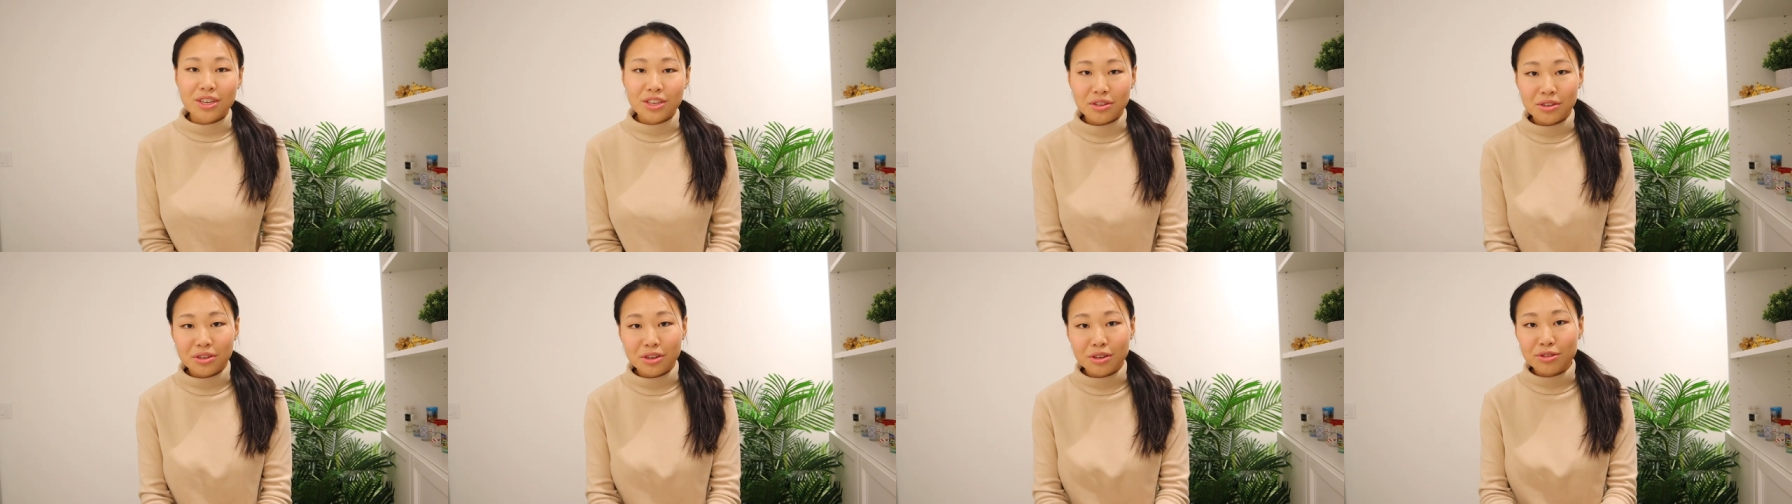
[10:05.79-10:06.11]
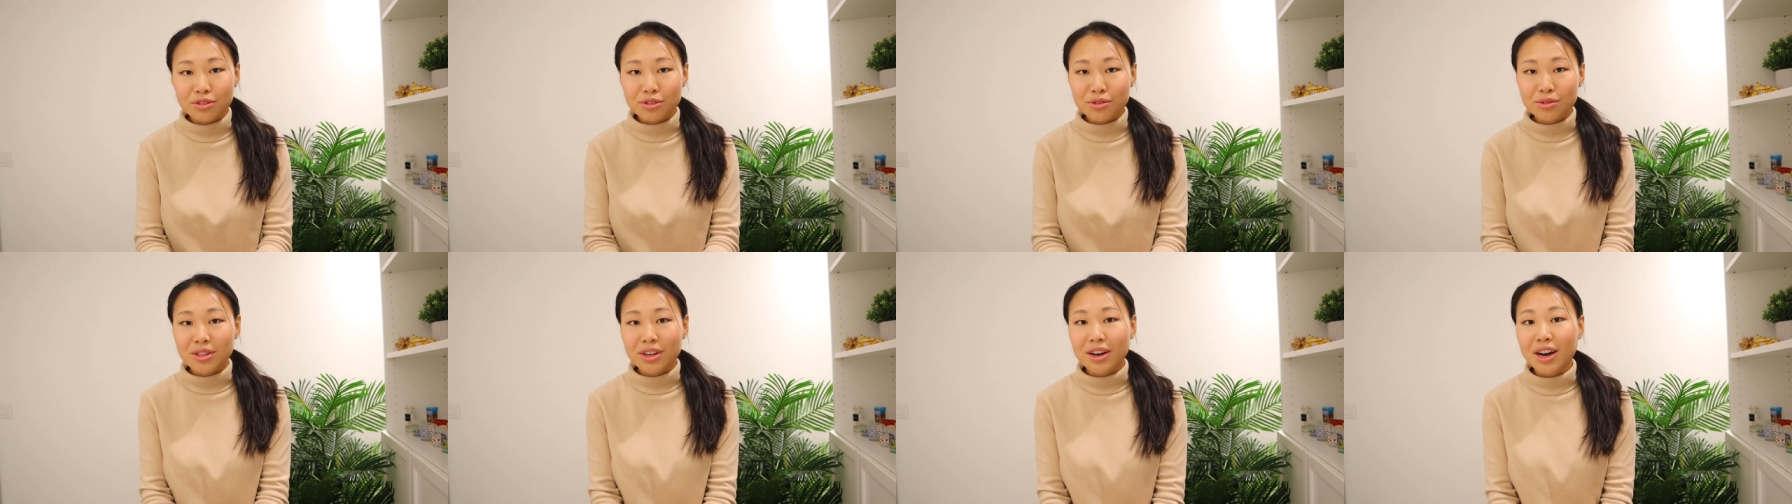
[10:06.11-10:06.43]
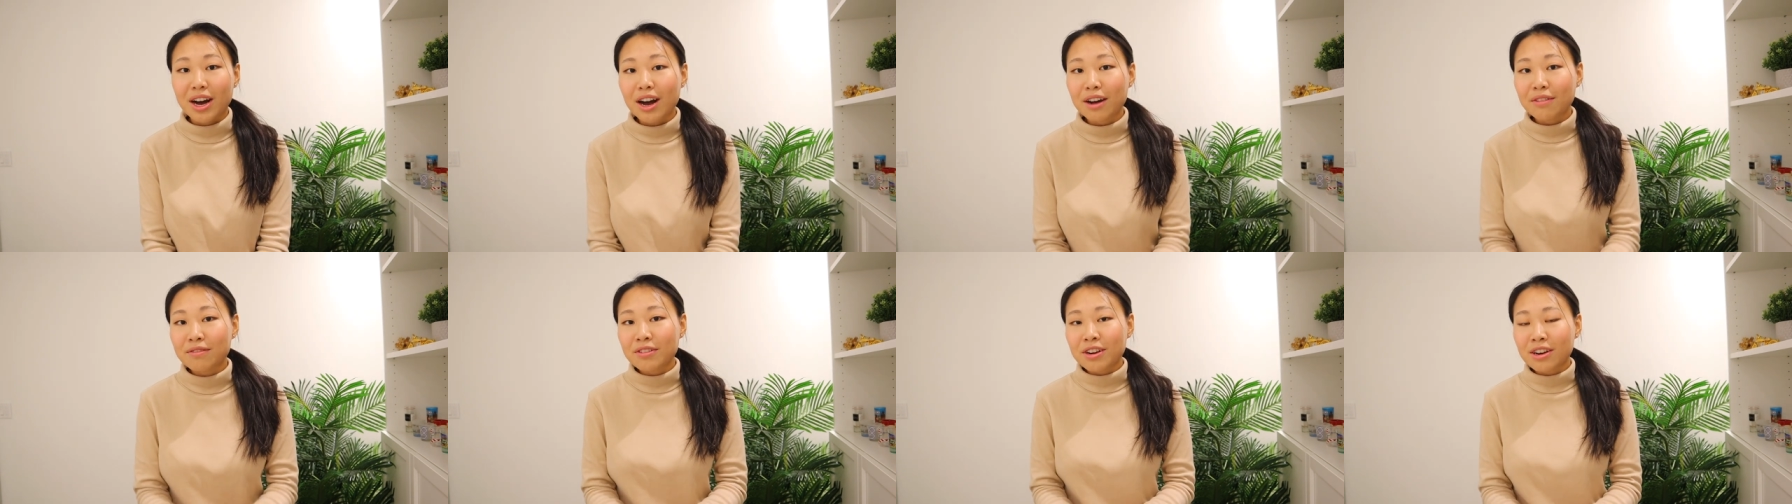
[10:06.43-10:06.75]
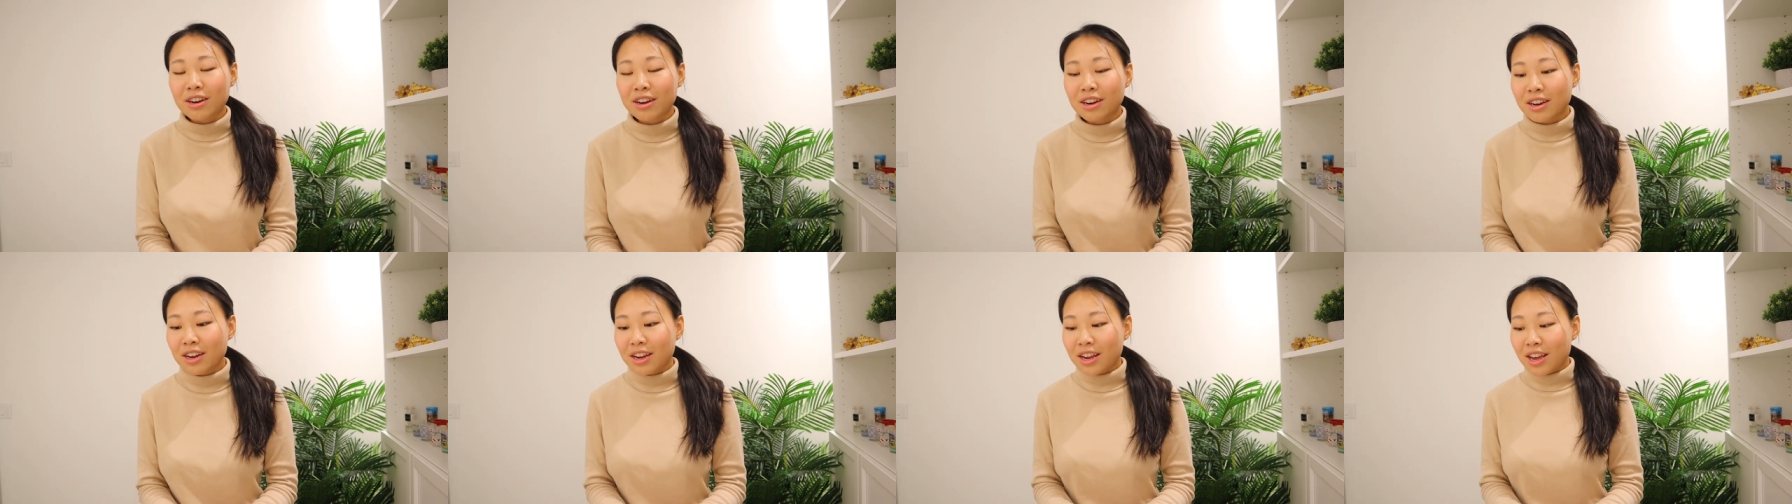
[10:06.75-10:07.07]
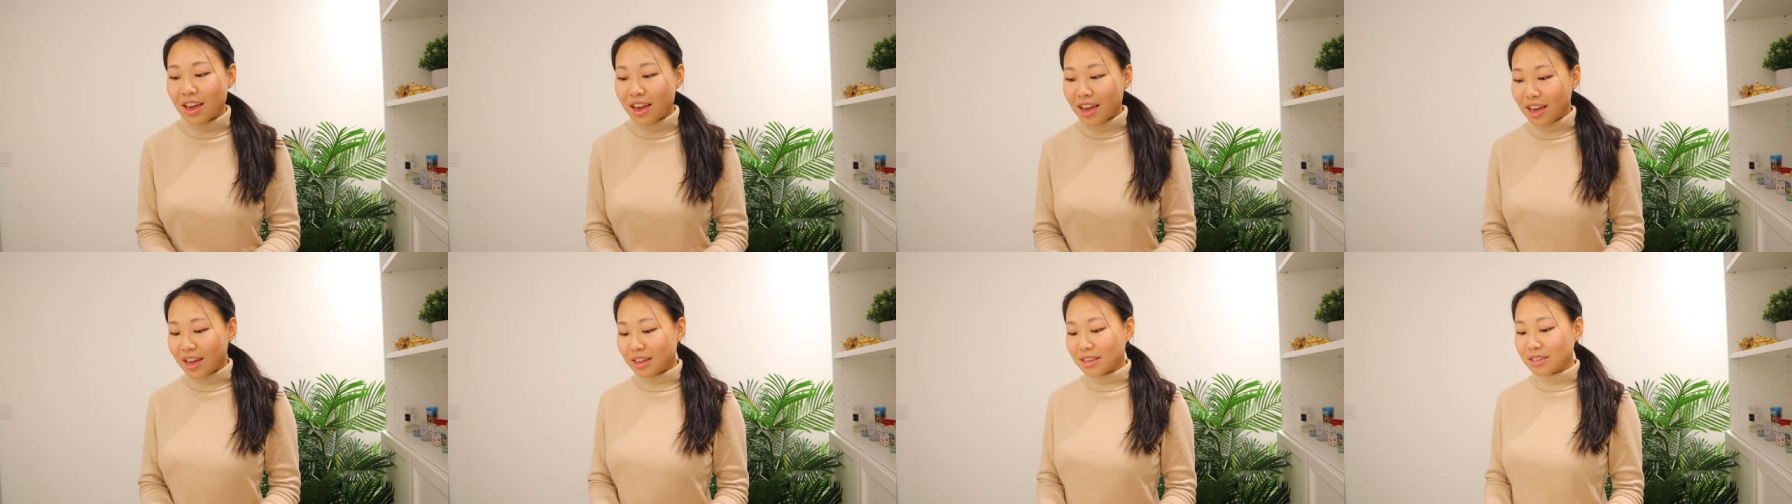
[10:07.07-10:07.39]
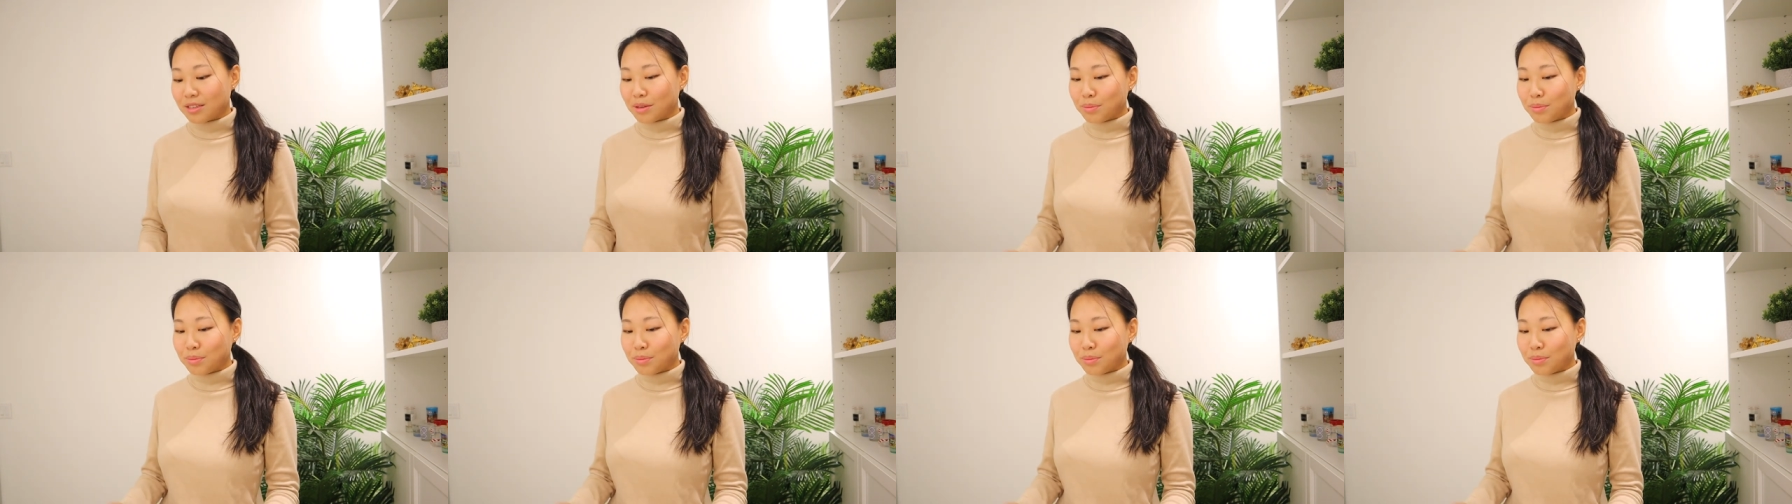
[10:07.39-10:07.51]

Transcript: you know, do the hover and